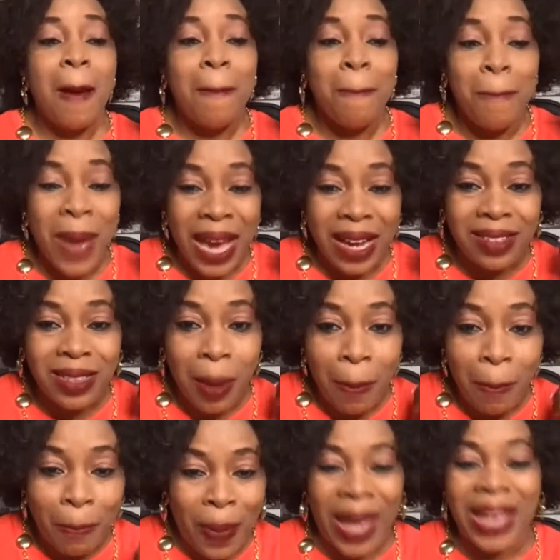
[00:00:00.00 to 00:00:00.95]
Make the
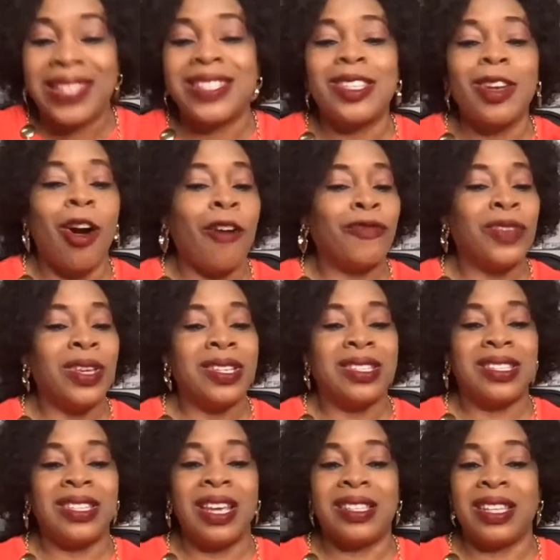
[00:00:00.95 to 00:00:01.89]
best of the
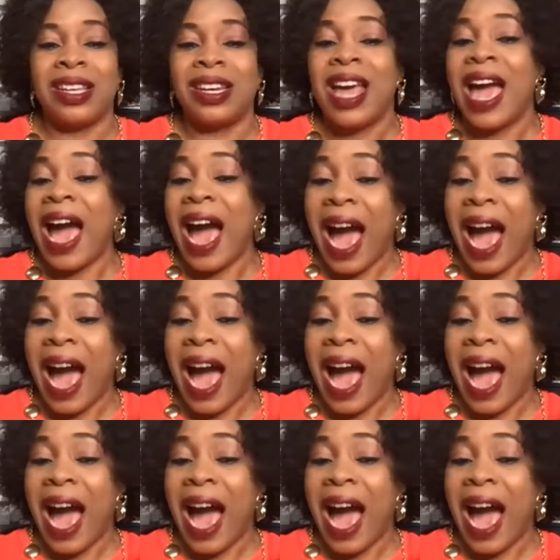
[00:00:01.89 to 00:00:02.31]
season.